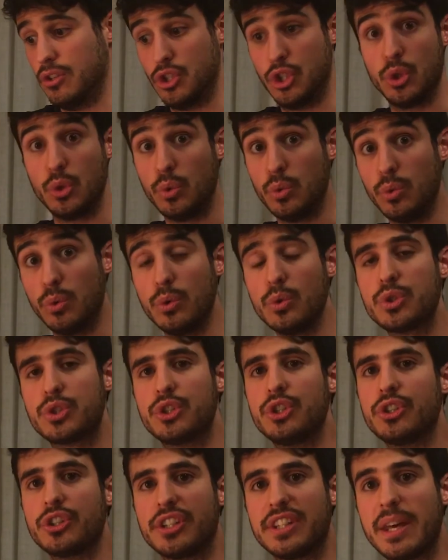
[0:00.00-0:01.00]
you lose
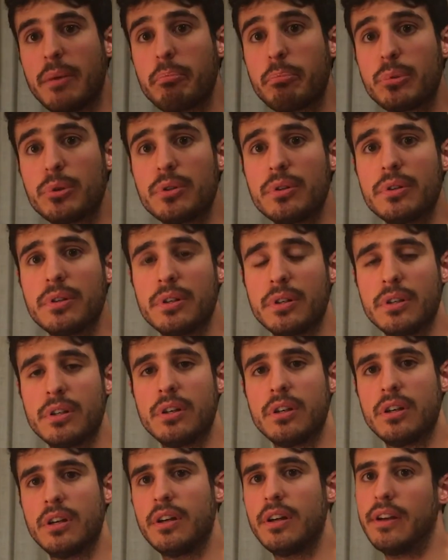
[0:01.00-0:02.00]
your temper,
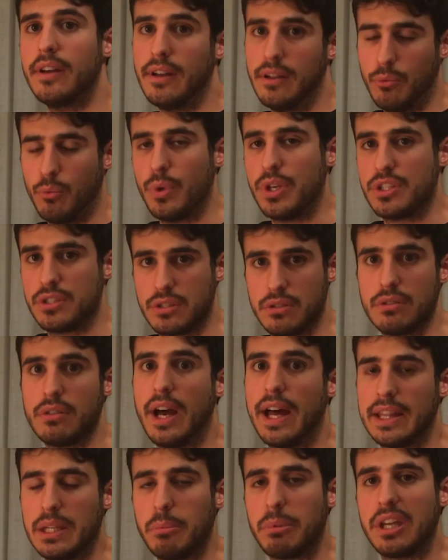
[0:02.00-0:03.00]
which
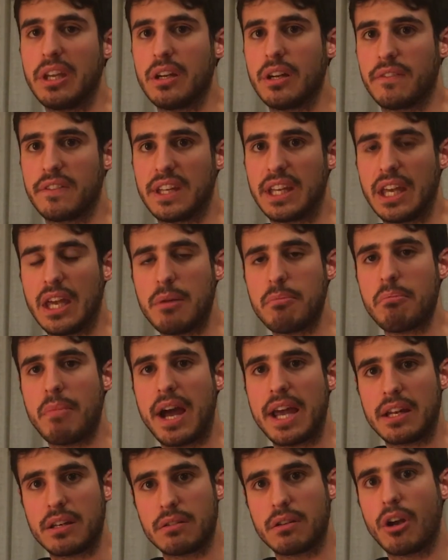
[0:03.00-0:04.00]
at the beginning of the game
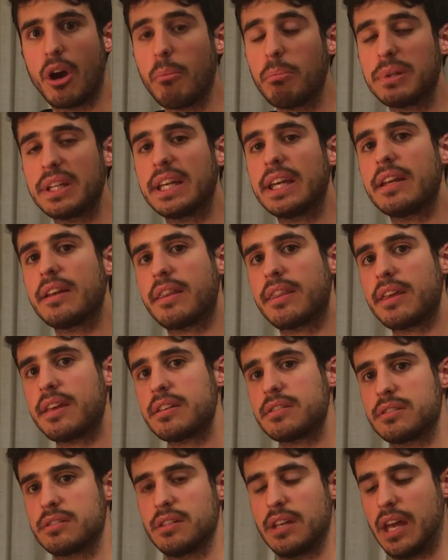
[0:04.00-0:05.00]
might complicate
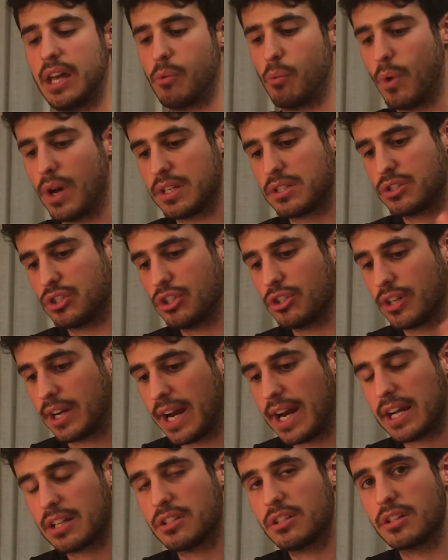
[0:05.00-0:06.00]
things. And once your
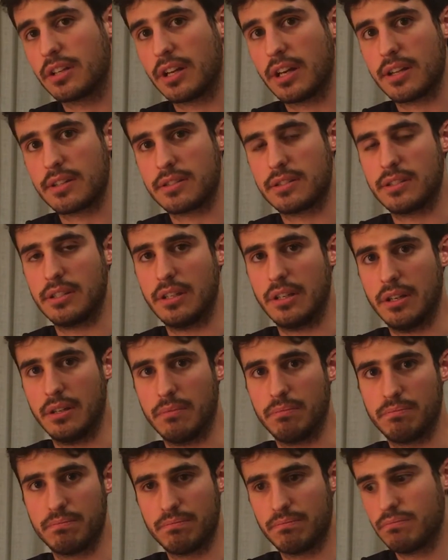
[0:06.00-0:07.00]
character gets
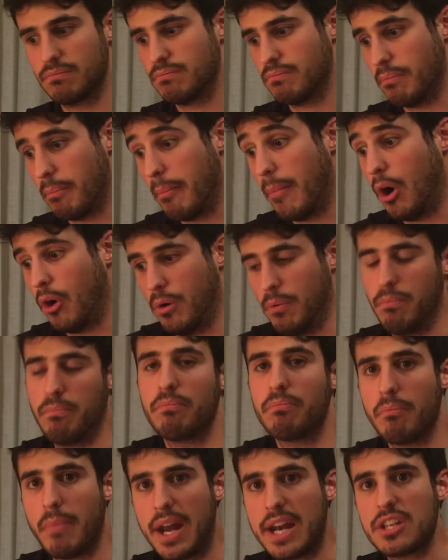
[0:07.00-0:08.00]
or
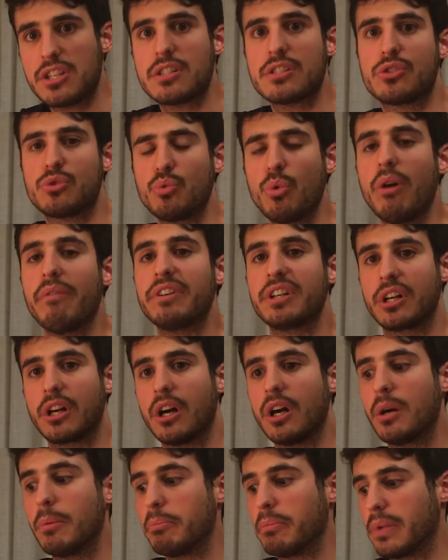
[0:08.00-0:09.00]
manages to
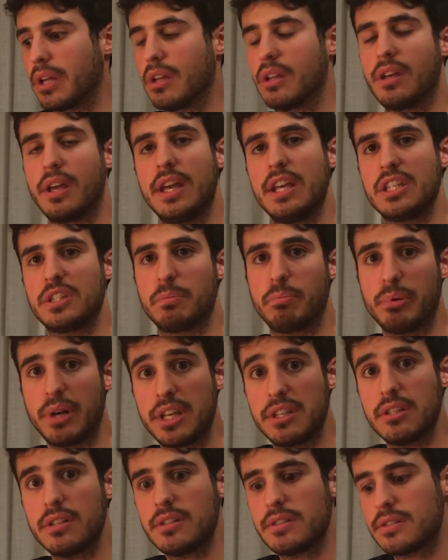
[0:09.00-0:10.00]
overcome his
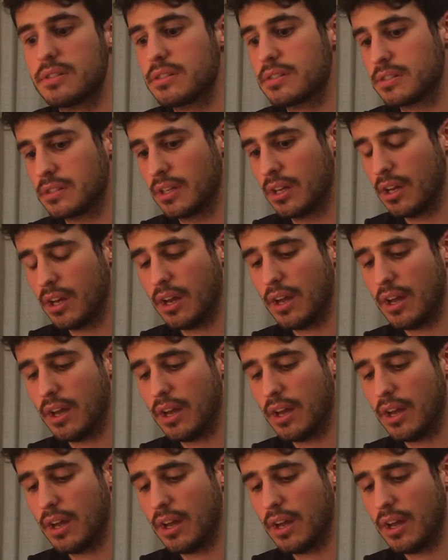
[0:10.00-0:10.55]
prejudices,